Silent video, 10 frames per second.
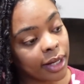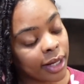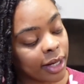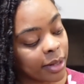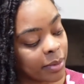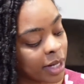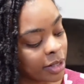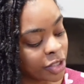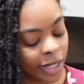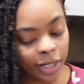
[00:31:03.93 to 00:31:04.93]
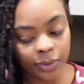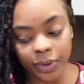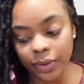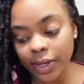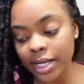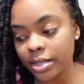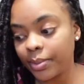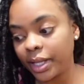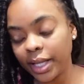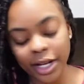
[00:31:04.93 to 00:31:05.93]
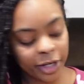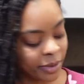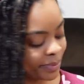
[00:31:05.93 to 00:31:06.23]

um, I'll check in with you guys a bit later.